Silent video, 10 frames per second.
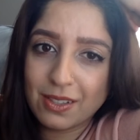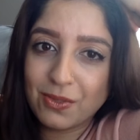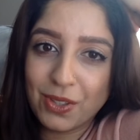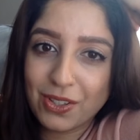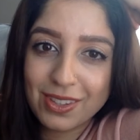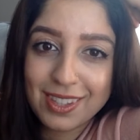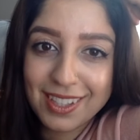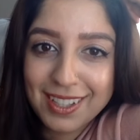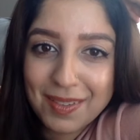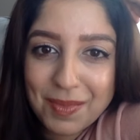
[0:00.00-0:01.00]
we don't
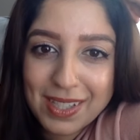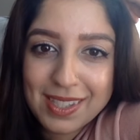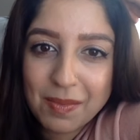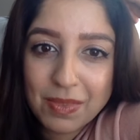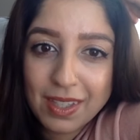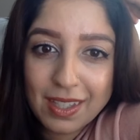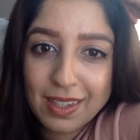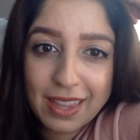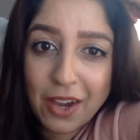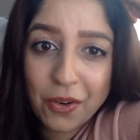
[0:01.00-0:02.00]
think it means
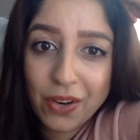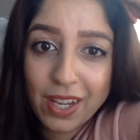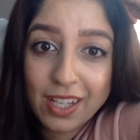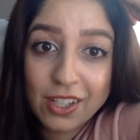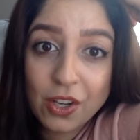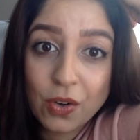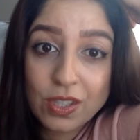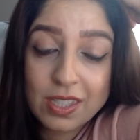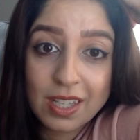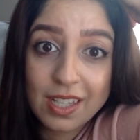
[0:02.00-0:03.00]
something that great, you know,
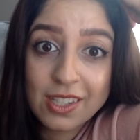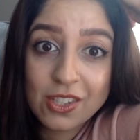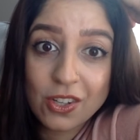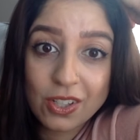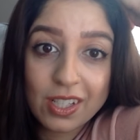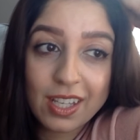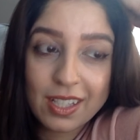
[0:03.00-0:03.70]
it's an insult, like,